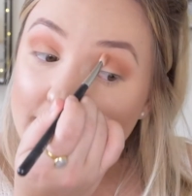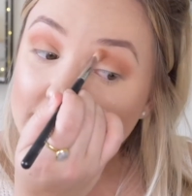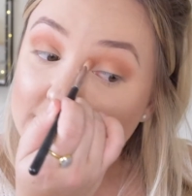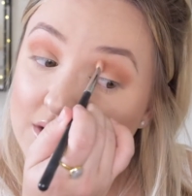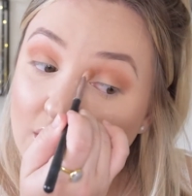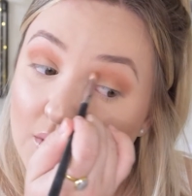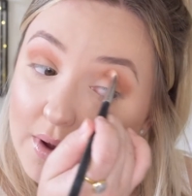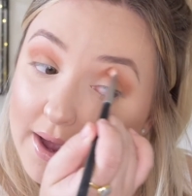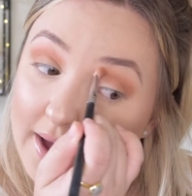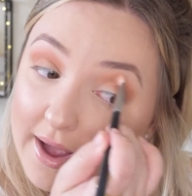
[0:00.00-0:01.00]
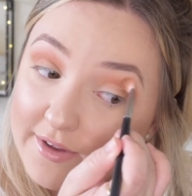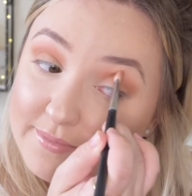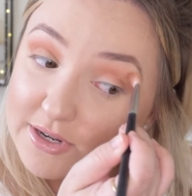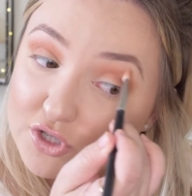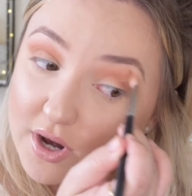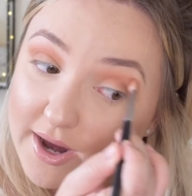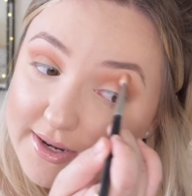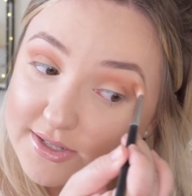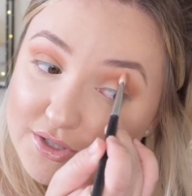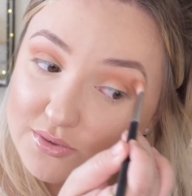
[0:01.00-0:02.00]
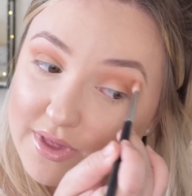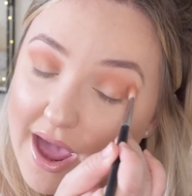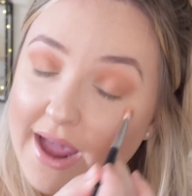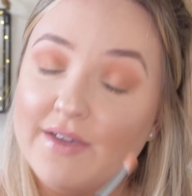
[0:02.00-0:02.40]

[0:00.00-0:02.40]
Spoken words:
So I've been trying to do that.